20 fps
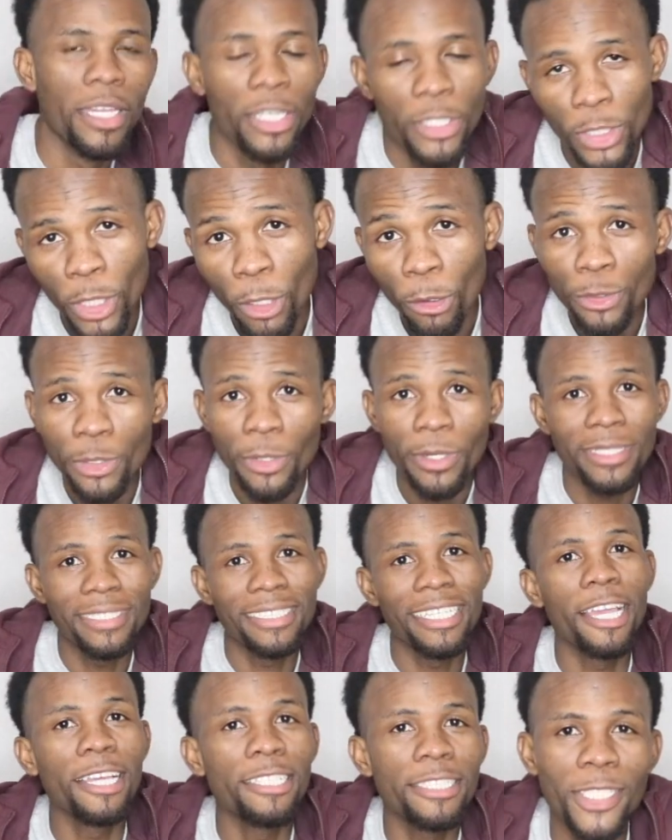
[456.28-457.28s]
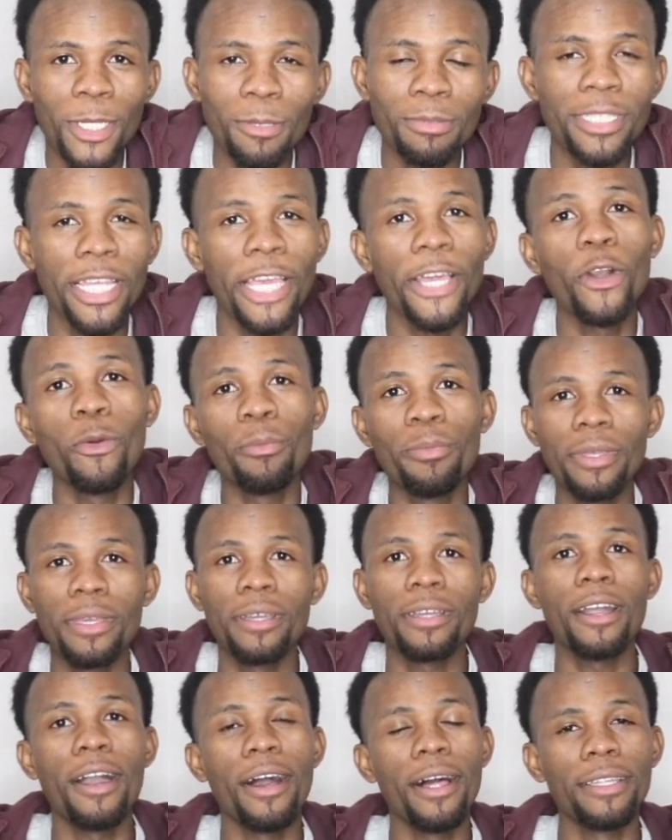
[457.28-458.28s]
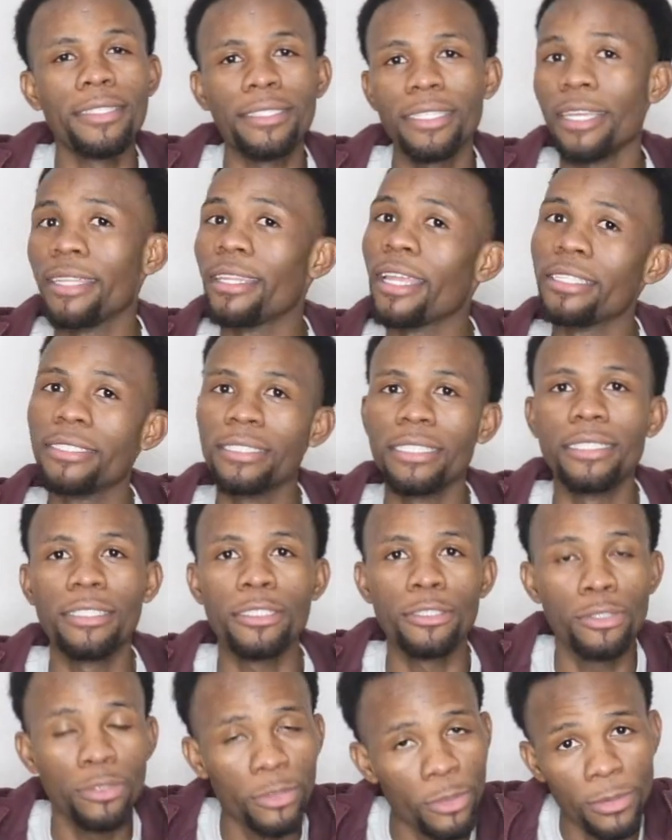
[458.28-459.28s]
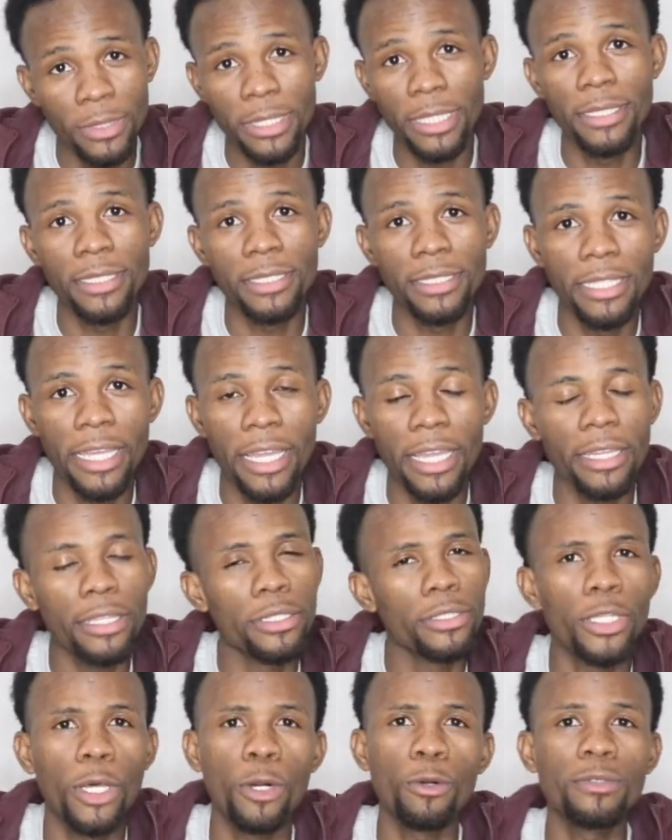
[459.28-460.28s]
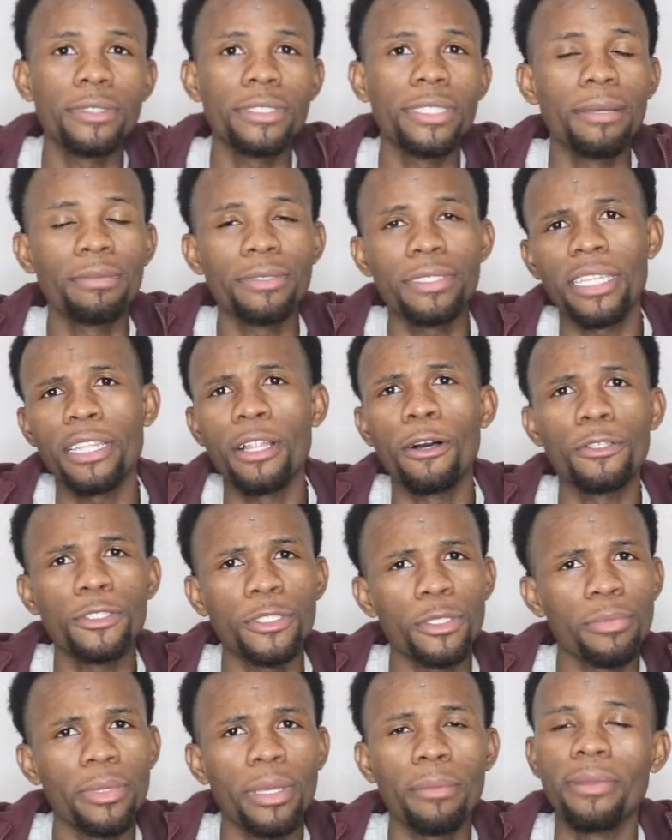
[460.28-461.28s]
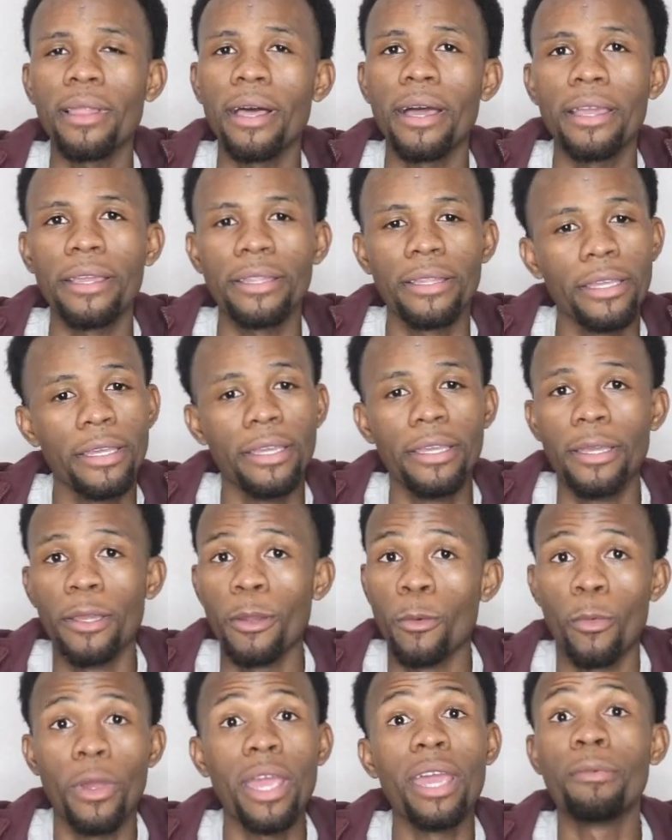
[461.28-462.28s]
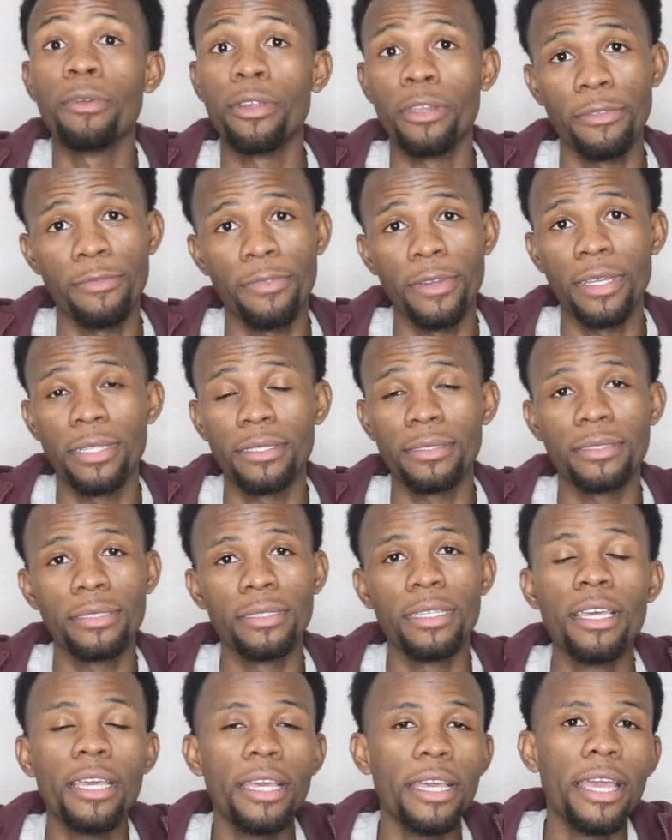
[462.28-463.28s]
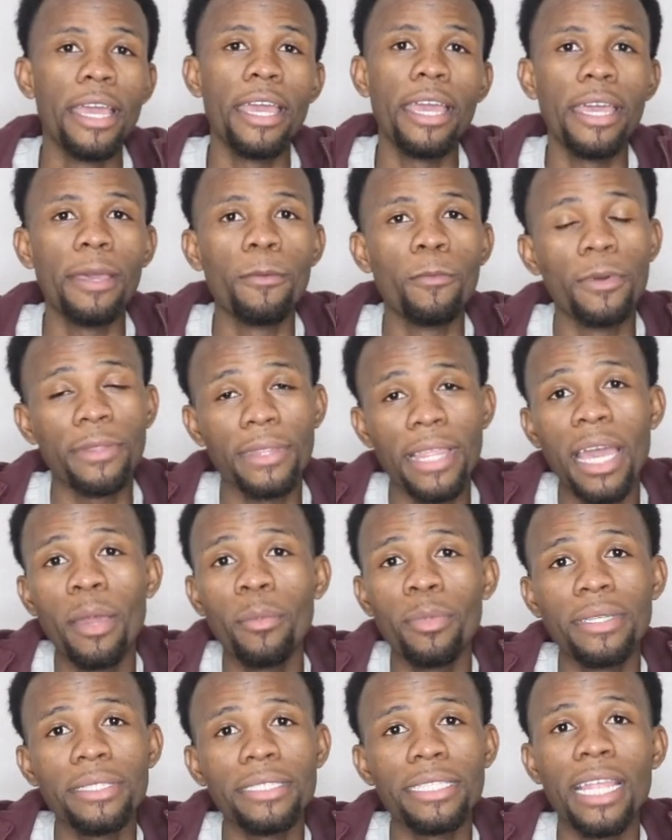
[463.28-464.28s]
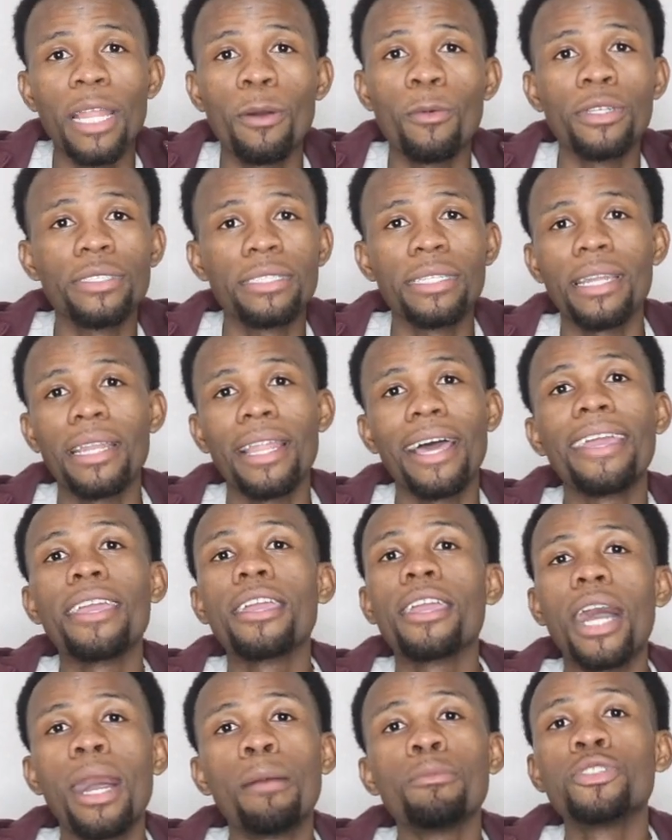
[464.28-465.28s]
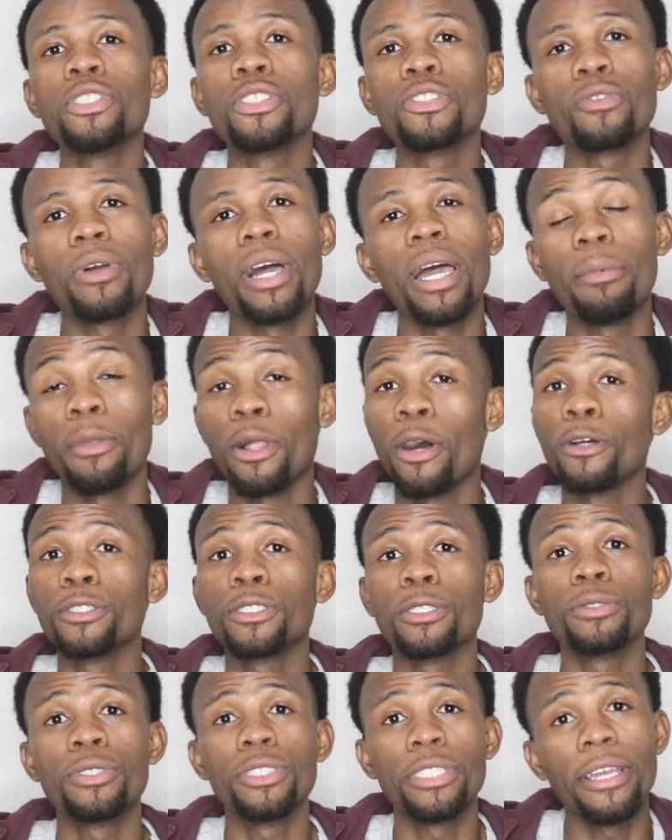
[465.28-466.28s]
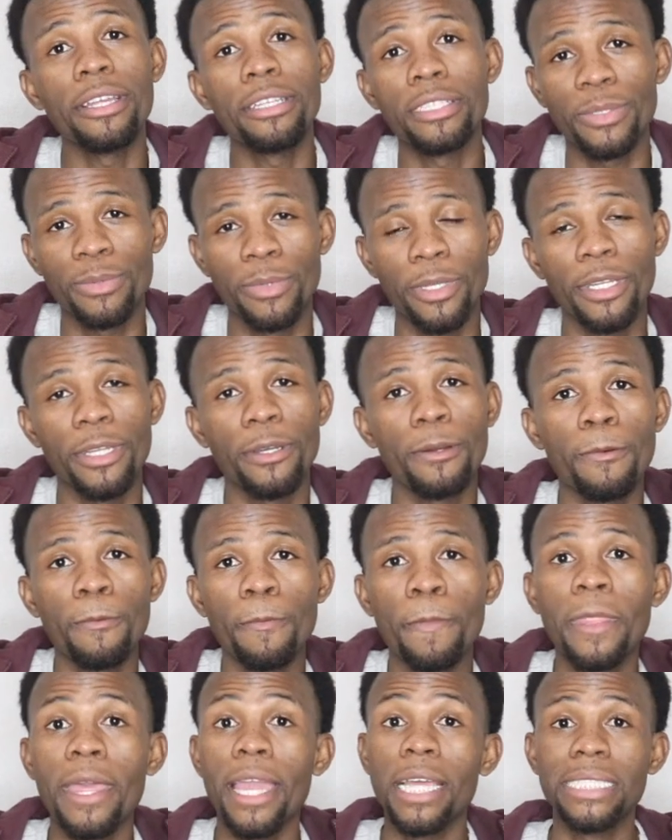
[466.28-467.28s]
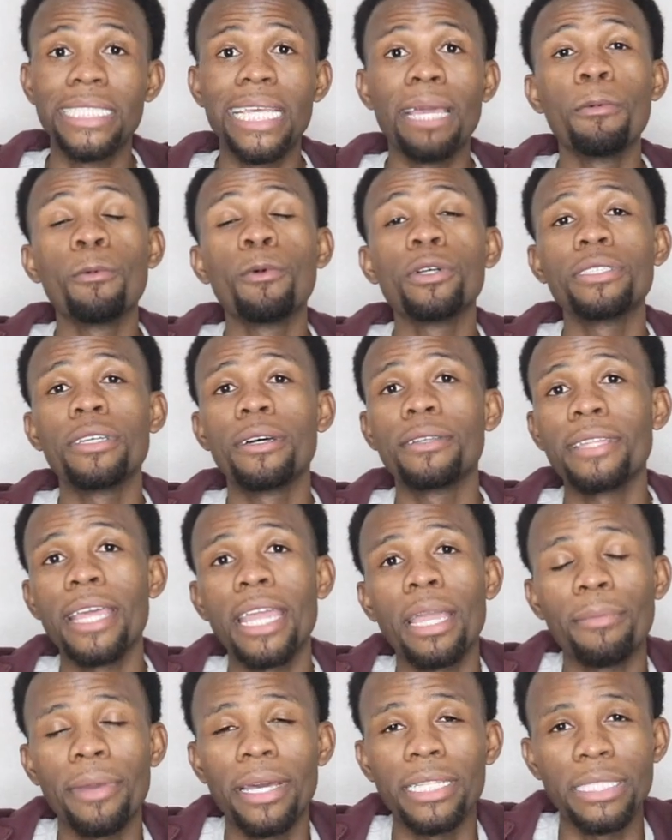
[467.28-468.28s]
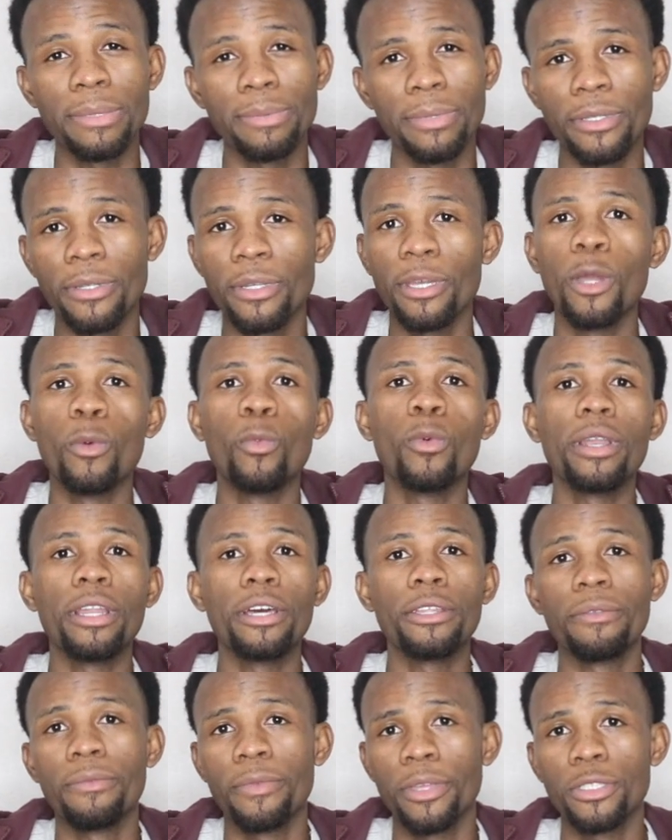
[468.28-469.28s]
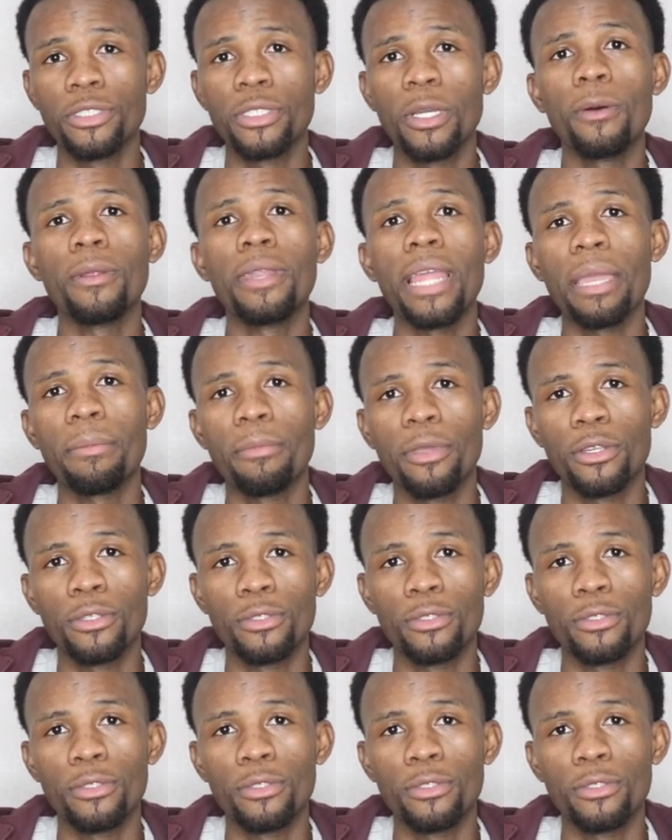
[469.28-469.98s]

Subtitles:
Those are the 10 tips that helped me in college, and they still do till this day. Those tips can also be applied wherever it fits. With that being said, I want you to like, comment, subscribe, and also share this video, and tell me what y'all think about the video and what other videos y'all would like me to